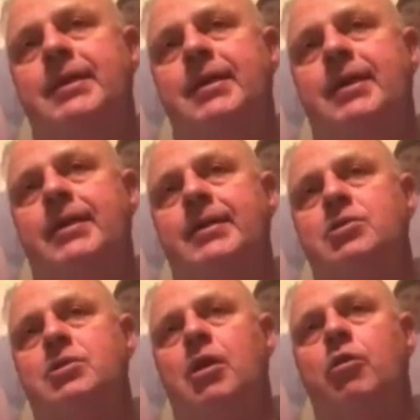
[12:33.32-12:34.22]
guess
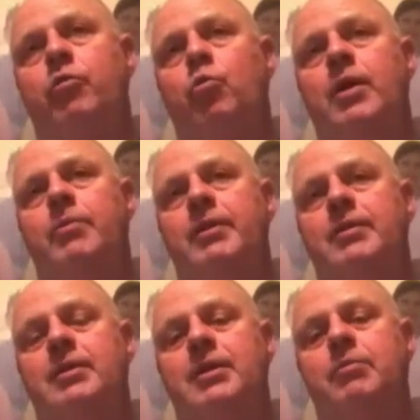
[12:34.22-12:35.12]
the overwhelming
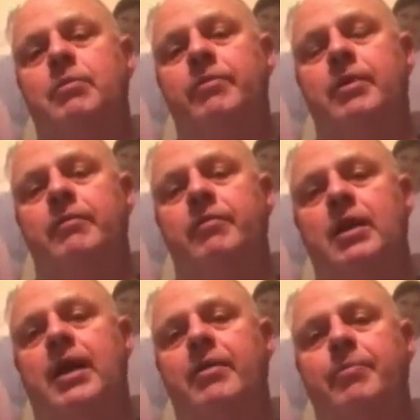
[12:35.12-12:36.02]
theme of a
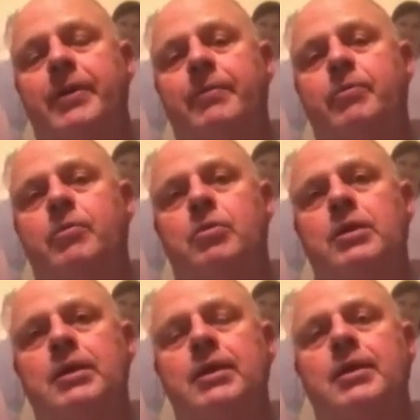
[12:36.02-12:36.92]
lot of people
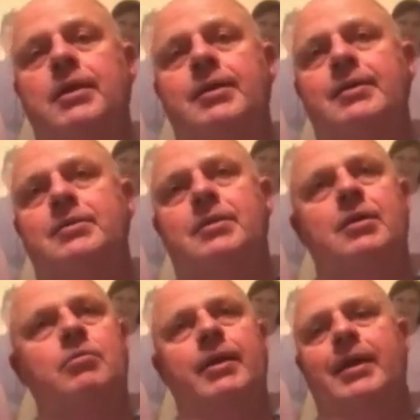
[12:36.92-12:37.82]
is,
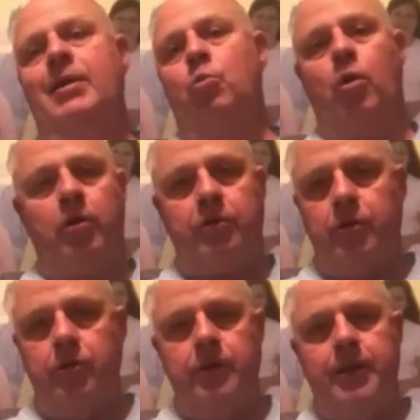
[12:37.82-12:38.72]
oh man, I can work
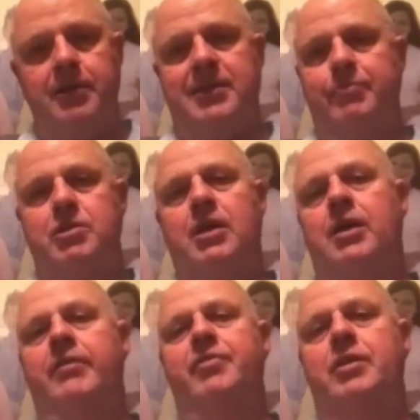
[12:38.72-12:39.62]
through this. I'm
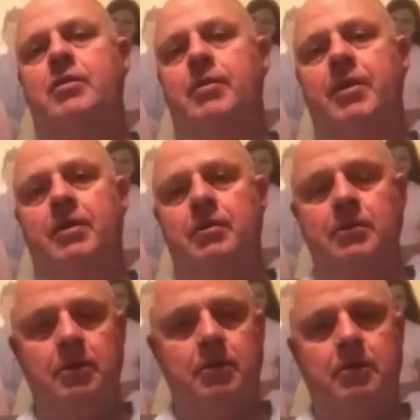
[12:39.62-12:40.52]
tough. I'm not going
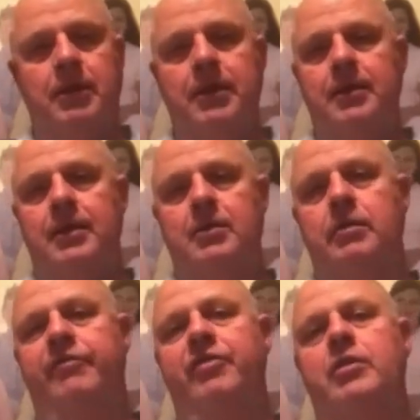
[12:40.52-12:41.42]
to let a
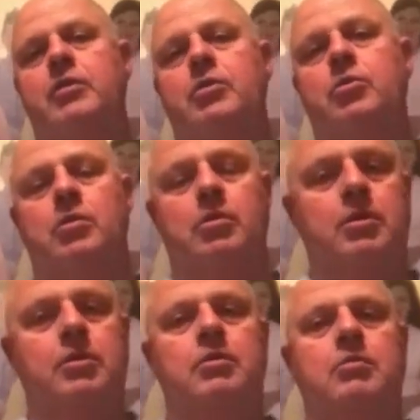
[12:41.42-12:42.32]
little flu or a
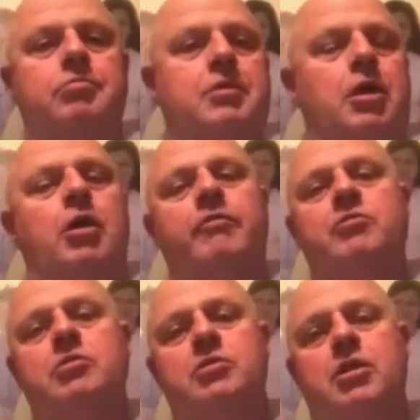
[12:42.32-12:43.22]
little cough
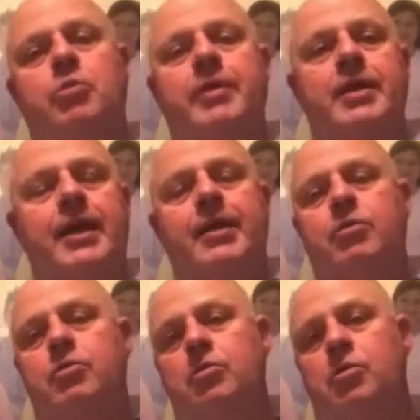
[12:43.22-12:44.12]
slow me down
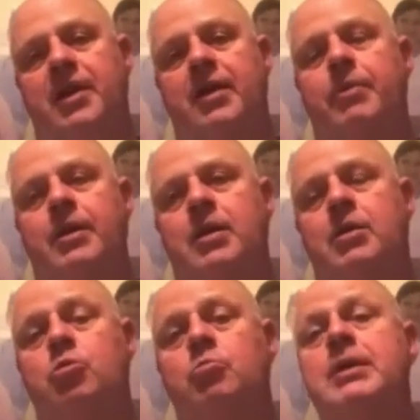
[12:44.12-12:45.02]
or keep me at
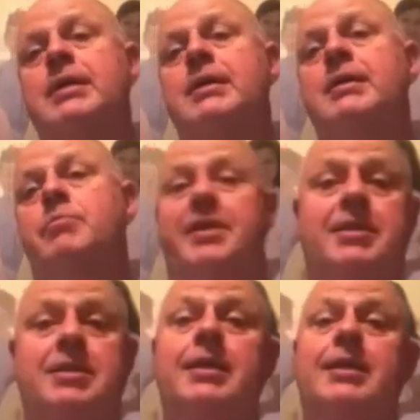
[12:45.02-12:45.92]
home. But I
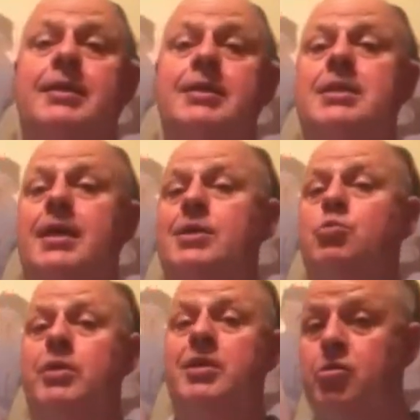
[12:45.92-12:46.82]
think in this case,
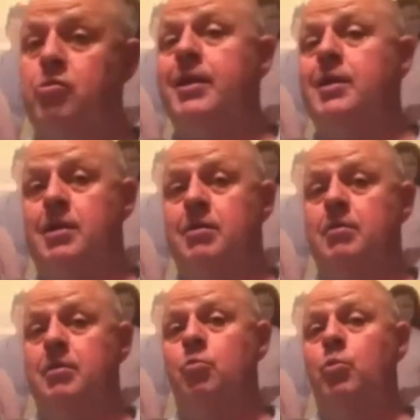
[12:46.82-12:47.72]
we do need
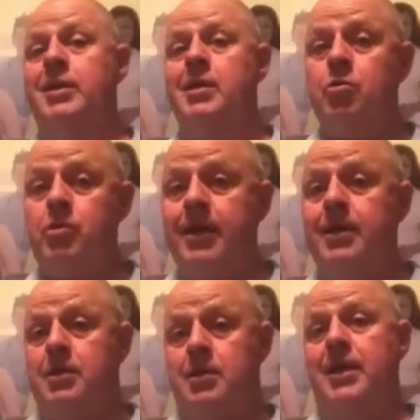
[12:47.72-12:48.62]

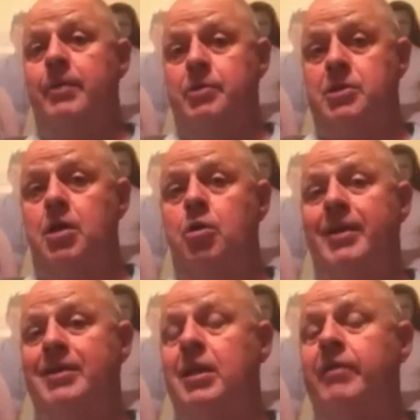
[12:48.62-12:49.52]
it to keep us home. I
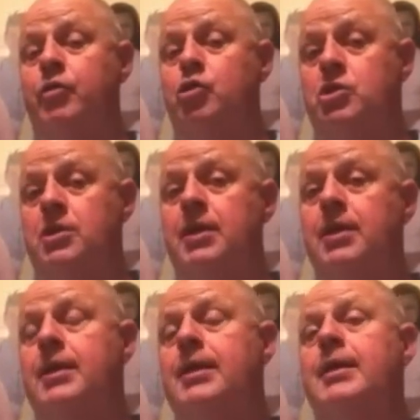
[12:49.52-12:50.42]
think if you're sick,
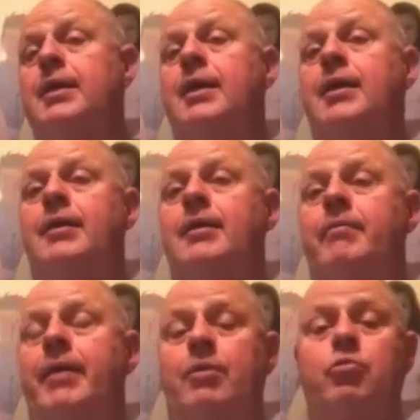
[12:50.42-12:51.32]

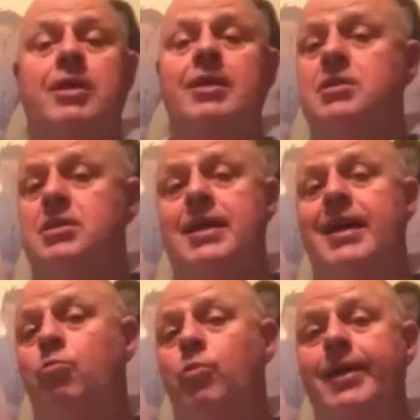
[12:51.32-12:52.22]
I don't think it's a sign
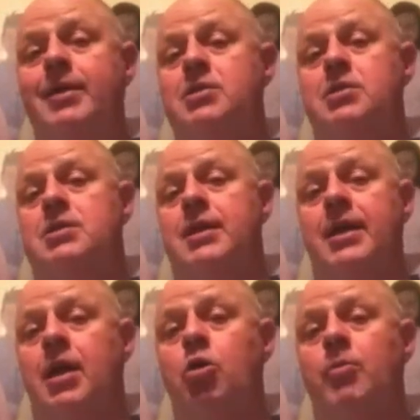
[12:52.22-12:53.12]
of weakness to stay
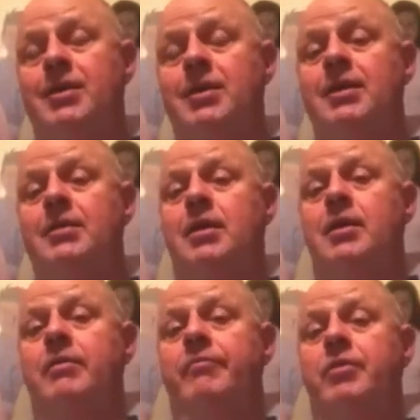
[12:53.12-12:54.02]
home. I think that
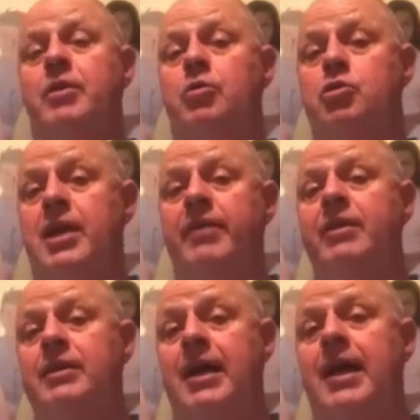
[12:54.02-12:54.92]
if you're saving
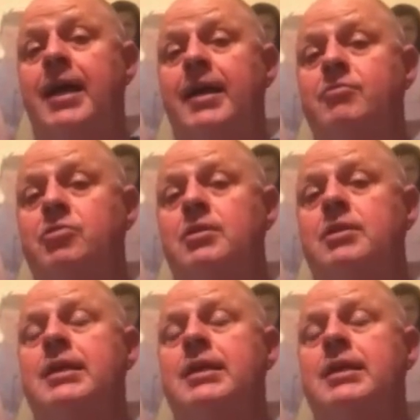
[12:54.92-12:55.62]
lives and